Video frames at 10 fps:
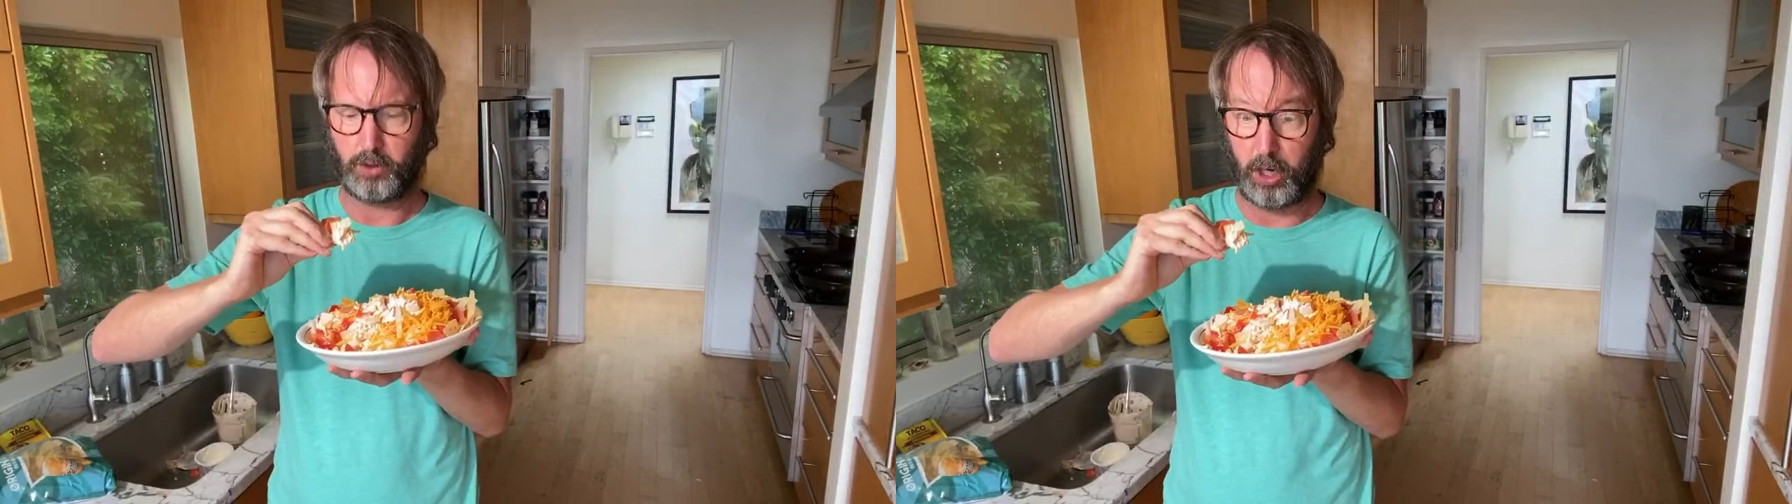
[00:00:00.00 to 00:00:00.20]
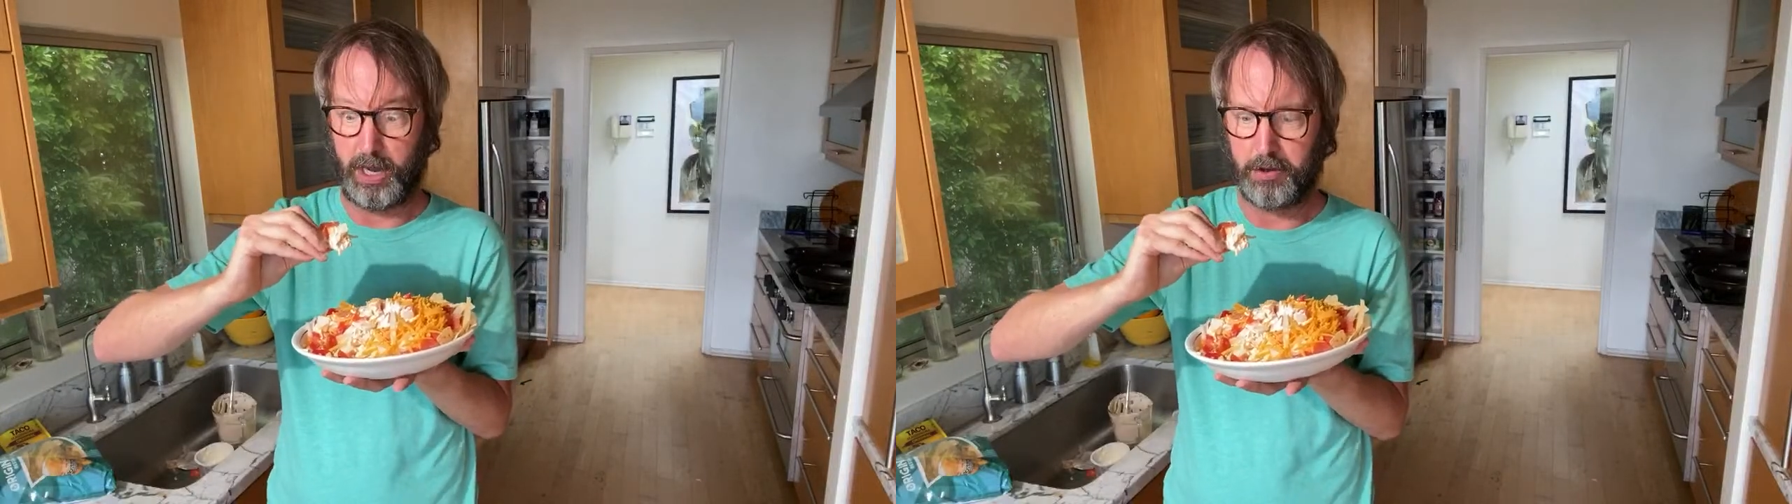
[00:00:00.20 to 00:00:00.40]

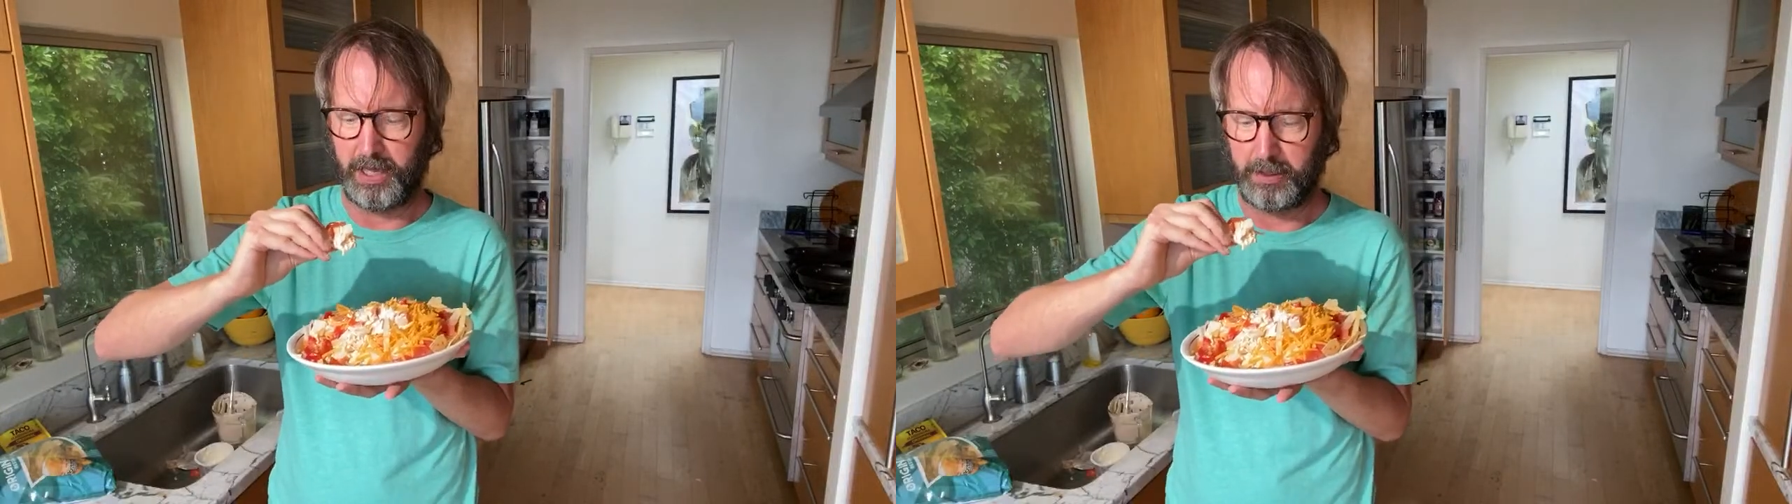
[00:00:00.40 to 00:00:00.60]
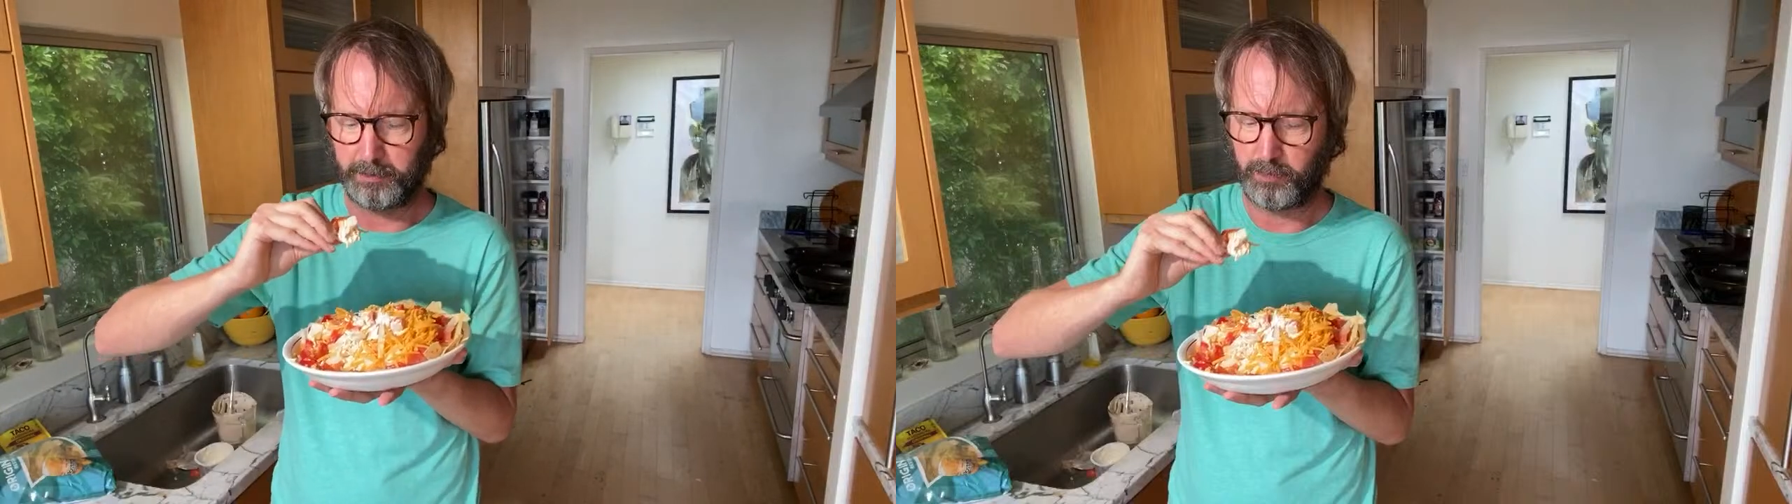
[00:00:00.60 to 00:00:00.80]
are
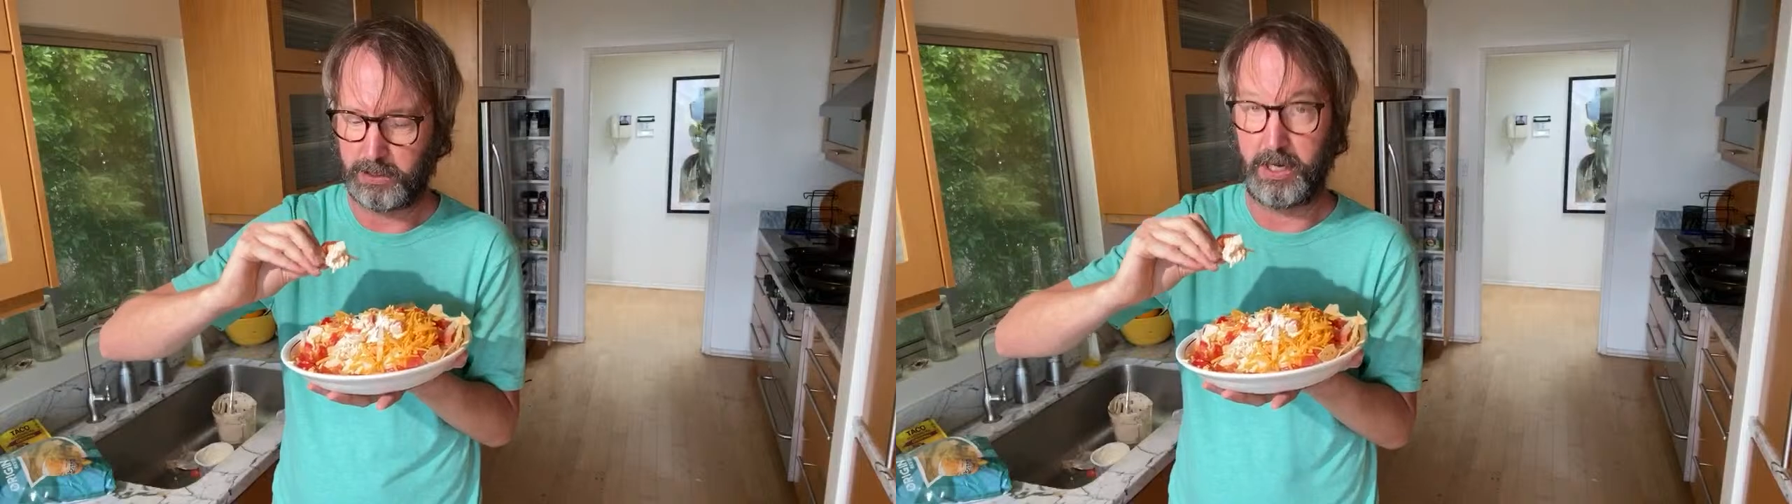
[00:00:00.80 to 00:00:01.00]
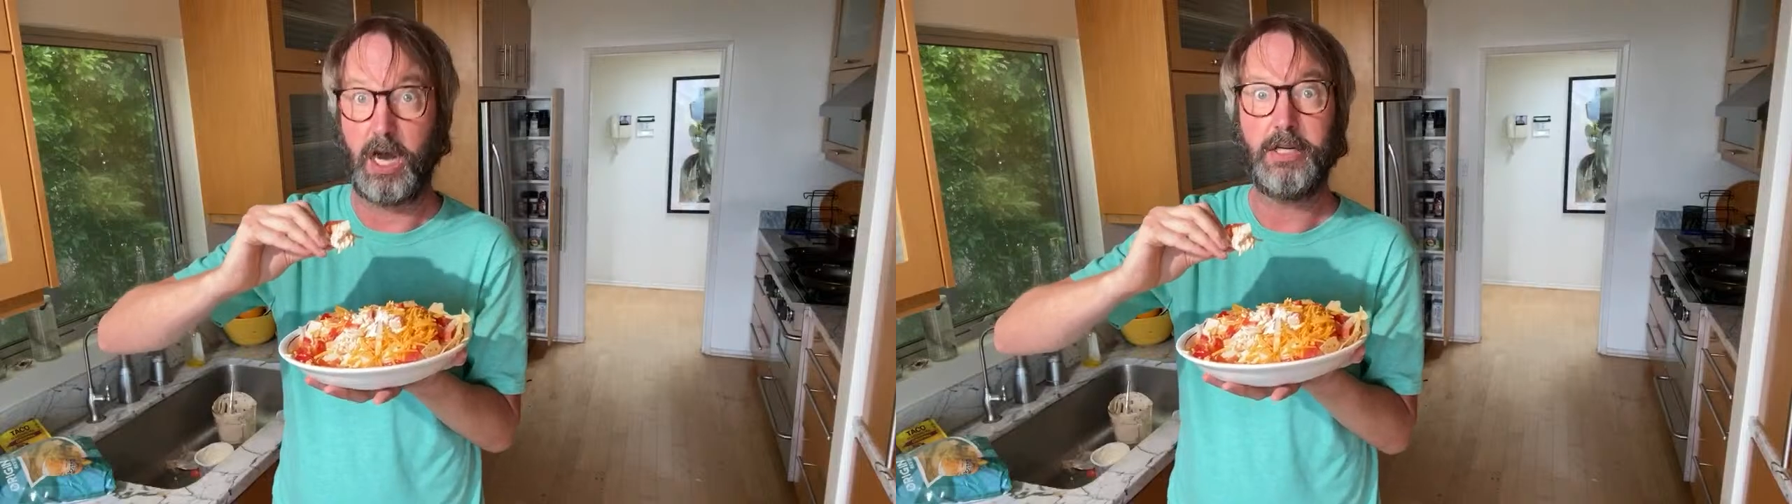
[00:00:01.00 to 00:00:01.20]
healthy,
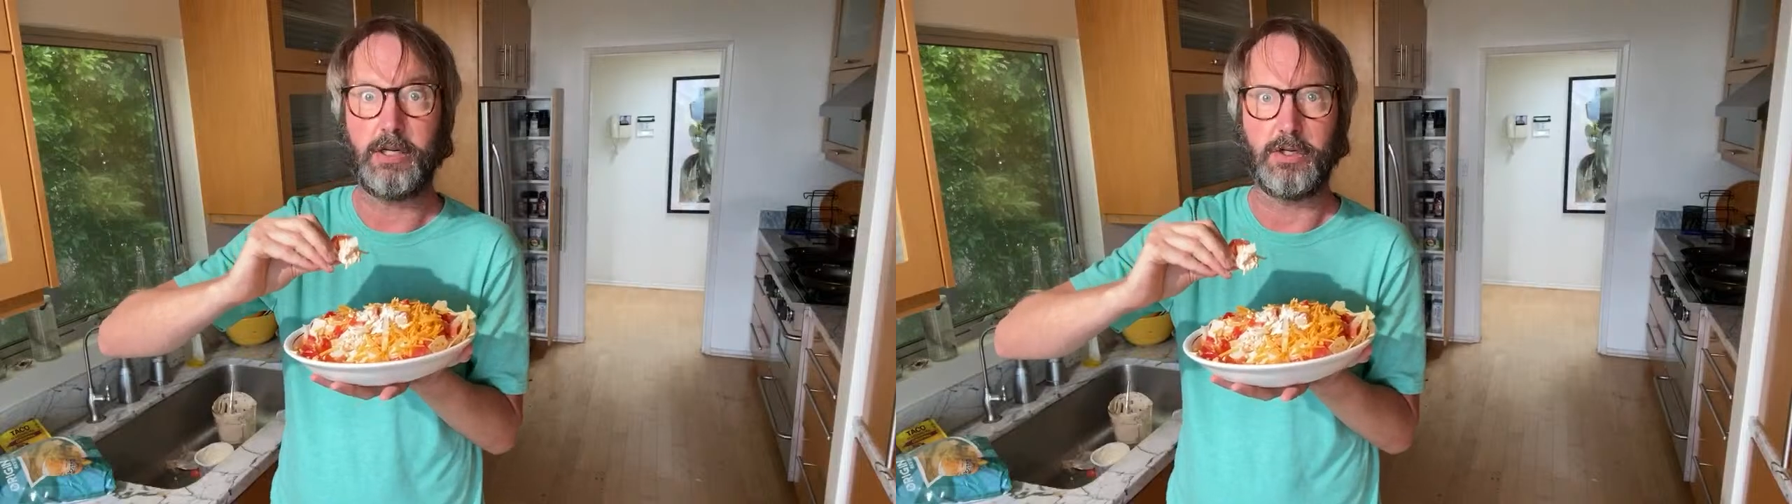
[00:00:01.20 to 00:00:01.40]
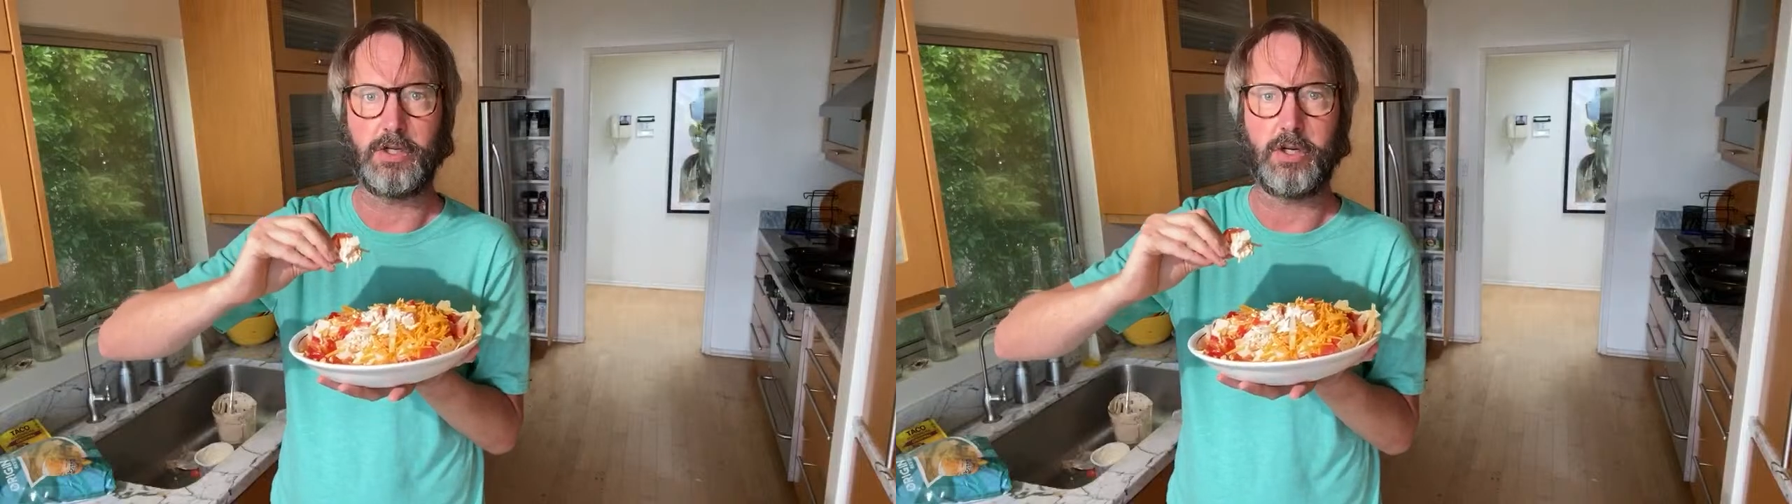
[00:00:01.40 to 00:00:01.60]
and onions.